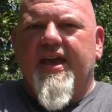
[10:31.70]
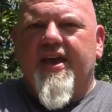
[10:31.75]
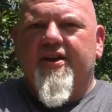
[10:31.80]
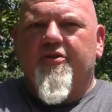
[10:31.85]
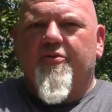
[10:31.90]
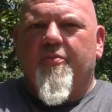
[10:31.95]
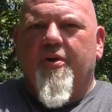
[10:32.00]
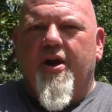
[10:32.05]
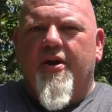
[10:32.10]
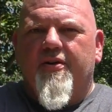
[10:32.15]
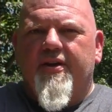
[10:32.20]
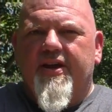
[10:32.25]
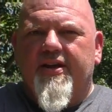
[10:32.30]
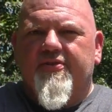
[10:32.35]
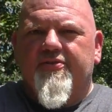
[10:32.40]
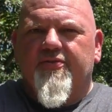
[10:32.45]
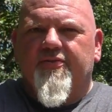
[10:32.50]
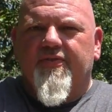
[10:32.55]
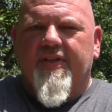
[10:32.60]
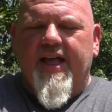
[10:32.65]
how your
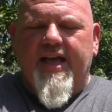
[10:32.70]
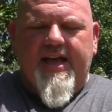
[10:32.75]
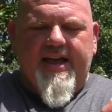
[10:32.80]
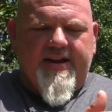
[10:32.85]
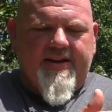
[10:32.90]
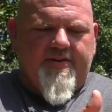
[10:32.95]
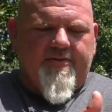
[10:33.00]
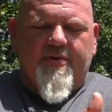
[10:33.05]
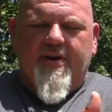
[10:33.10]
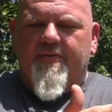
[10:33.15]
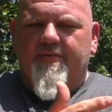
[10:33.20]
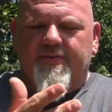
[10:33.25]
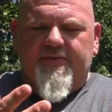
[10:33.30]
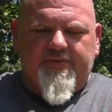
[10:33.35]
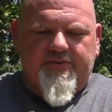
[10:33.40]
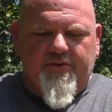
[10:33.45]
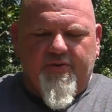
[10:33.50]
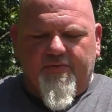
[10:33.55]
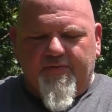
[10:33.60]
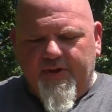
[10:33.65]
broadheads are flying in
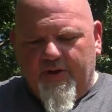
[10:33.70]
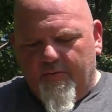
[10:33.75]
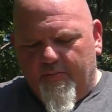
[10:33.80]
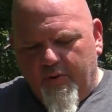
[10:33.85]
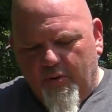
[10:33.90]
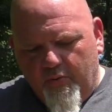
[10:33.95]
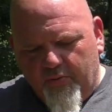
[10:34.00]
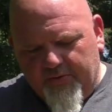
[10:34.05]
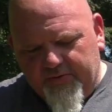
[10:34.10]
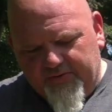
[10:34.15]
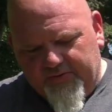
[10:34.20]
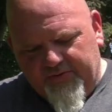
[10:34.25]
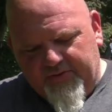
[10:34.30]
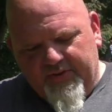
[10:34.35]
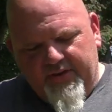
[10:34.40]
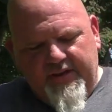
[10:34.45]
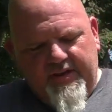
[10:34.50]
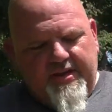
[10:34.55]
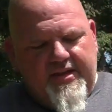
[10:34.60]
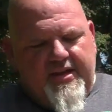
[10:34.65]
reference to your field
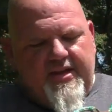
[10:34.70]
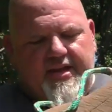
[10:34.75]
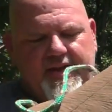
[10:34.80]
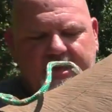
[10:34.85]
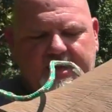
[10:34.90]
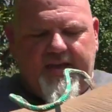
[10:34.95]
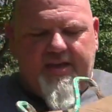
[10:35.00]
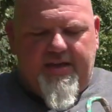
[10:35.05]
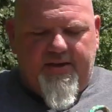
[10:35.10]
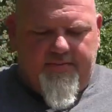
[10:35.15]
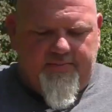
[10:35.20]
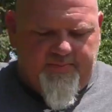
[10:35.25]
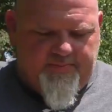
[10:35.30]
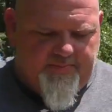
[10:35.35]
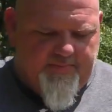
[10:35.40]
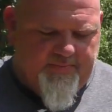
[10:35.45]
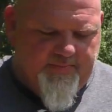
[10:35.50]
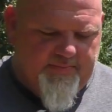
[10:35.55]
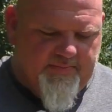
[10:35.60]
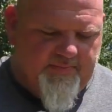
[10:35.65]
points.
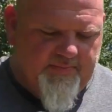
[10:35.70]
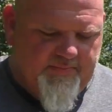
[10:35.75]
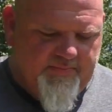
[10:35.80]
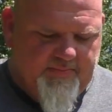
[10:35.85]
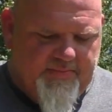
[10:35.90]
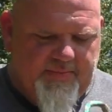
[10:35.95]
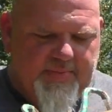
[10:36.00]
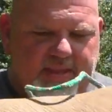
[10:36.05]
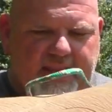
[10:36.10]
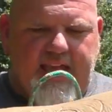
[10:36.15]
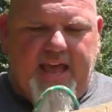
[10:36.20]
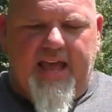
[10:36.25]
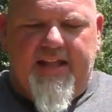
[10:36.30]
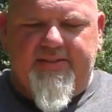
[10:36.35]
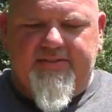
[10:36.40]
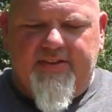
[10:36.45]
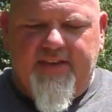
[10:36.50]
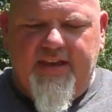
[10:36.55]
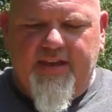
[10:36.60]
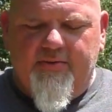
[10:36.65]

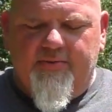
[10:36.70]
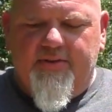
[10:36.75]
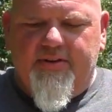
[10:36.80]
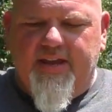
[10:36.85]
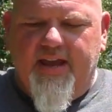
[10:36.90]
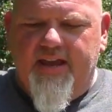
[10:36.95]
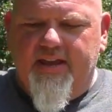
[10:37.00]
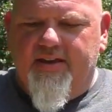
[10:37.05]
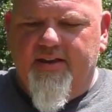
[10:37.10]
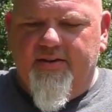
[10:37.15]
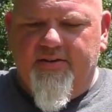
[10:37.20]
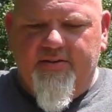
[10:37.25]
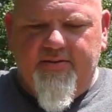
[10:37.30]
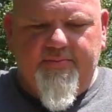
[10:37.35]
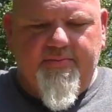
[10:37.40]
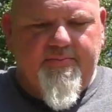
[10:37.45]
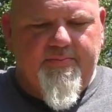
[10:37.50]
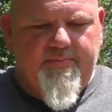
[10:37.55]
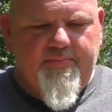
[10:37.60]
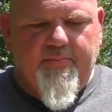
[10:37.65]
I'd say it would take a
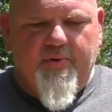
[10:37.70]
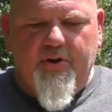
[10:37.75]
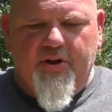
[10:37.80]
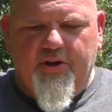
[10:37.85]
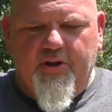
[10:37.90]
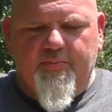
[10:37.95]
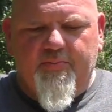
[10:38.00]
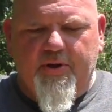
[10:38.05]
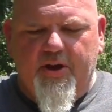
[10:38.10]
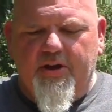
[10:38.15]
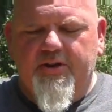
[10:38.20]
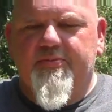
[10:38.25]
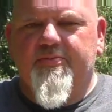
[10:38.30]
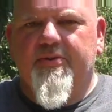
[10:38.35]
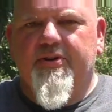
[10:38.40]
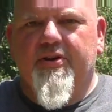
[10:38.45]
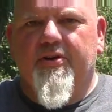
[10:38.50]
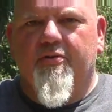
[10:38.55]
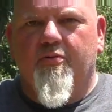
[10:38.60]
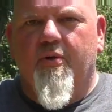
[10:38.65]
pretty good
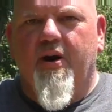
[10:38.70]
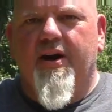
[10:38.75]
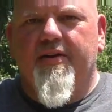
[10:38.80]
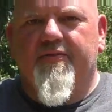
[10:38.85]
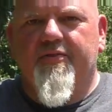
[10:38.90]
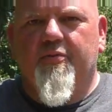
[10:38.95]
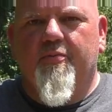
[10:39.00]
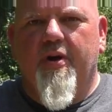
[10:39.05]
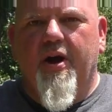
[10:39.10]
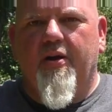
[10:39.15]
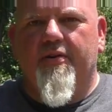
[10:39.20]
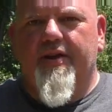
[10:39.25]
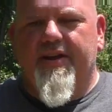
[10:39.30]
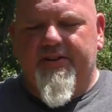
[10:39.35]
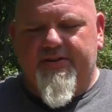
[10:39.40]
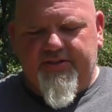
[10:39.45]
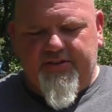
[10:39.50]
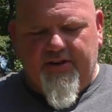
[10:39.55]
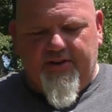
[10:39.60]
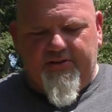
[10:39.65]
punishment on quite a few
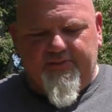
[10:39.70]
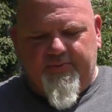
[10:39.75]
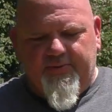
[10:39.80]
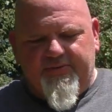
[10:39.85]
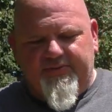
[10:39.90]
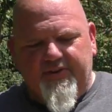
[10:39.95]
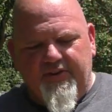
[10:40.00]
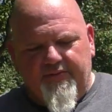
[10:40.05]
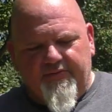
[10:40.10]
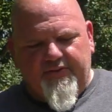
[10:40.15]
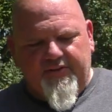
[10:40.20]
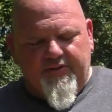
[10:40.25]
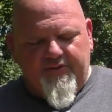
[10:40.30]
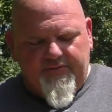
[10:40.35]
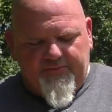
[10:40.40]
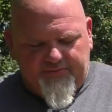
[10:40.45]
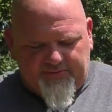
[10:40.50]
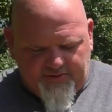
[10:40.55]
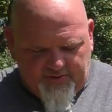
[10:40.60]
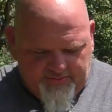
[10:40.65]
broadhead shots myself too.
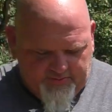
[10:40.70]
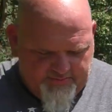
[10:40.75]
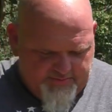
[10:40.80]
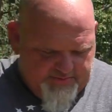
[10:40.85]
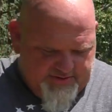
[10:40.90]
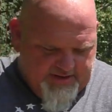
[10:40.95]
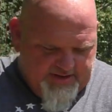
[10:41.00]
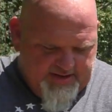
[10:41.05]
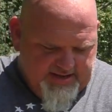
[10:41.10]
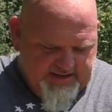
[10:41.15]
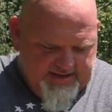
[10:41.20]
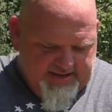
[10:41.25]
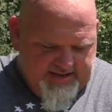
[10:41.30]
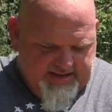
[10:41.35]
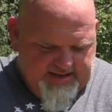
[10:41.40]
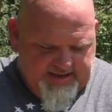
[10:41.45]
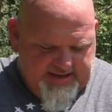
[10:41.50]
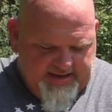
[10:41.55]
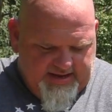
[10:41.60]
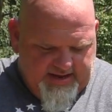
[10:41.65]
So
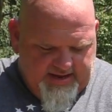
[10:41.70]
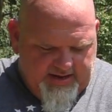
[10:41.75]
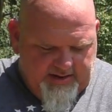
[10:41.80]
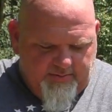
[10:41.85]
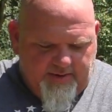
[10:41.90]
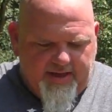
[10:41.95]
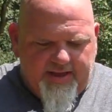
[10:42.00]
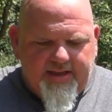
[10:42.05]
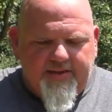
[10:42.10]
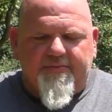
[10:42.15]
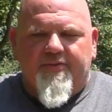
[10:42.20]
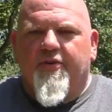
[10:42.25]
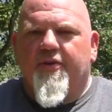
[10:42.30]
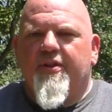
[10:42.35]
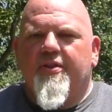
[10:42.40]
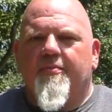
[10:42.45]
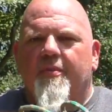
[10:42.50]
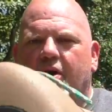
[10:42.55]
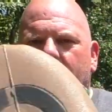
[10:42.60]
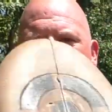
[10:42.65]
anyway, if you're
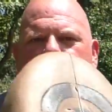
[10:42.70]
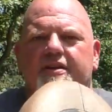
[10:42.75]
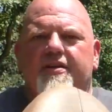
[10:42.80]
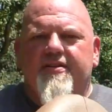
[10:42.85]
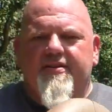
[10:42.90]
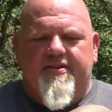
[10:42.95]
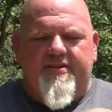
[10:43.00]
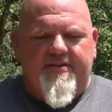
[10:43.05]
in the market